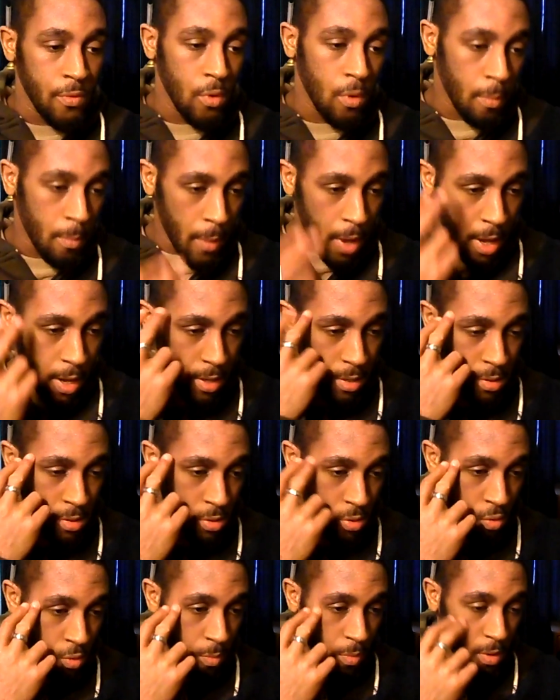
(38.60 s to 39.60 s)
With your
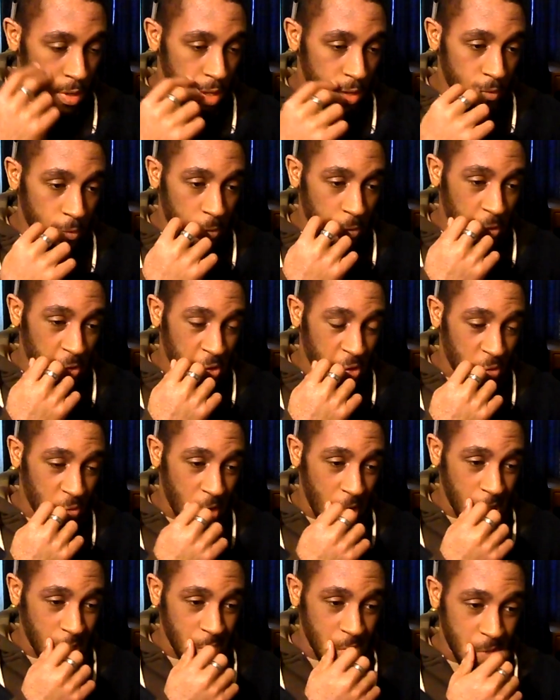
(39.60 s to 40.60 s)
mind, you believe
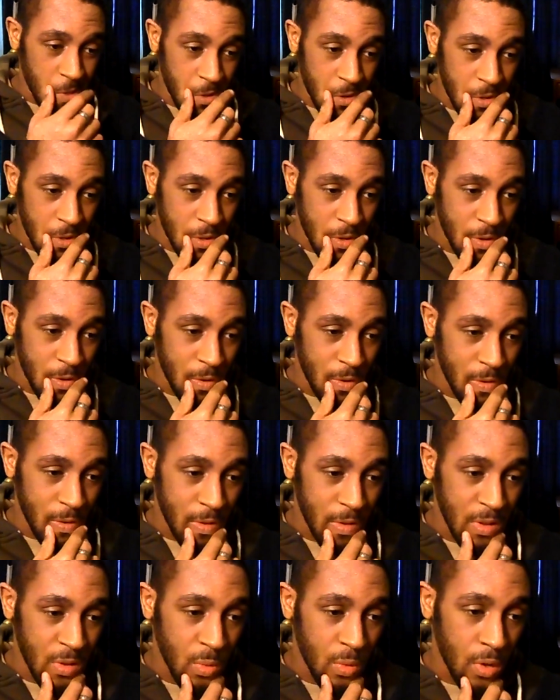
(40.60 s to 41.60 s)
unto righteousness.
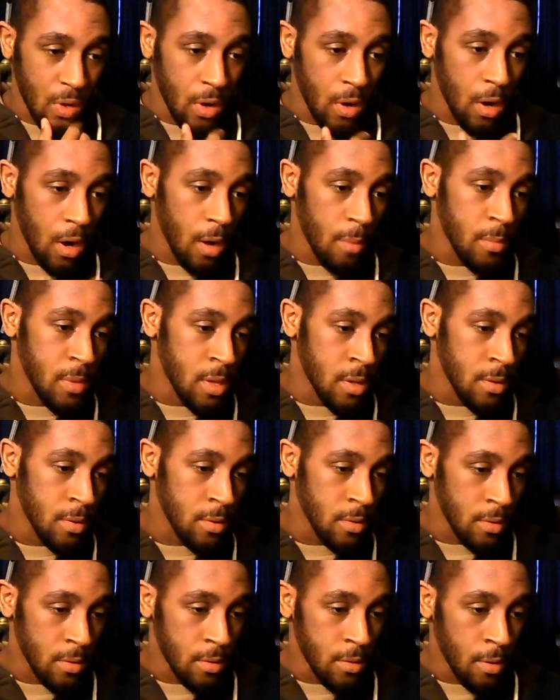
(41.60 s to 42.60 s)
That's what your heart means.
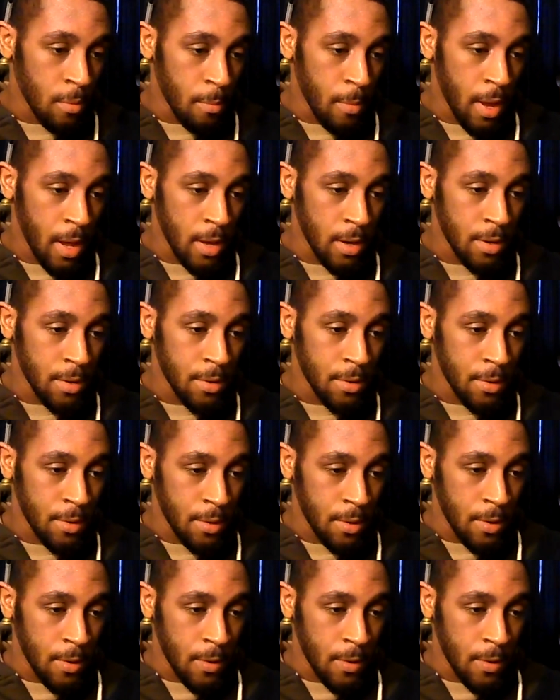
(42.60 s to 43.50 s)
Your mind.